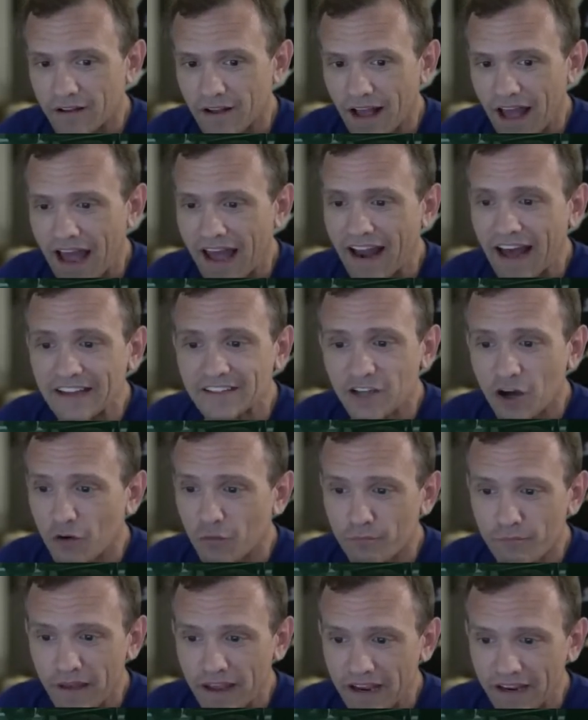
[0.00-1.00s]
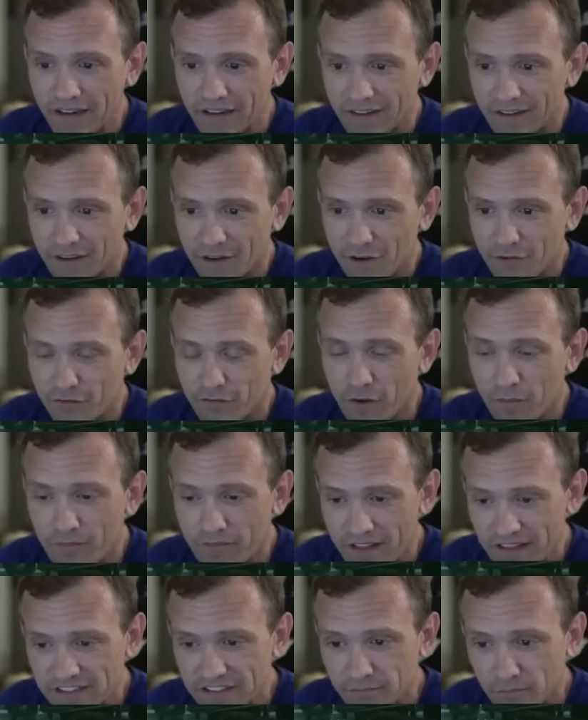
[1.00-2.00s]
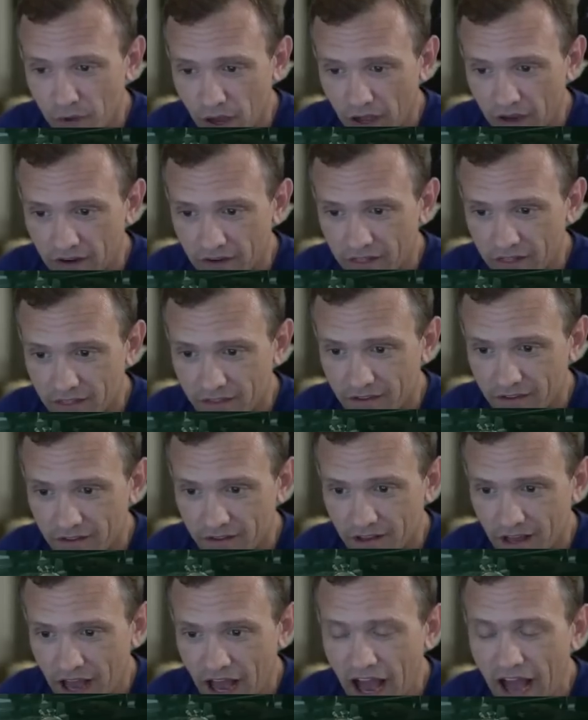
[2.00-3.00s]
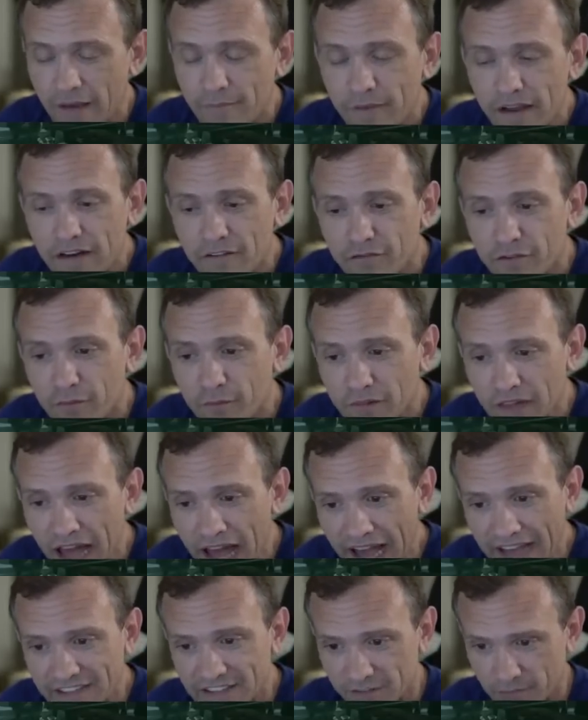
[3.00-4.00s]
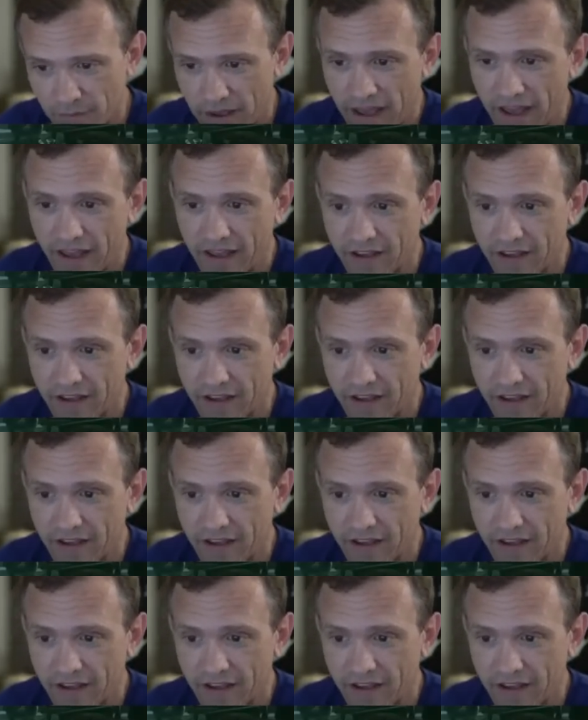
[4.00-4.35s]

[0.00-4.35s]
I don't mean from this month. I mean from last May.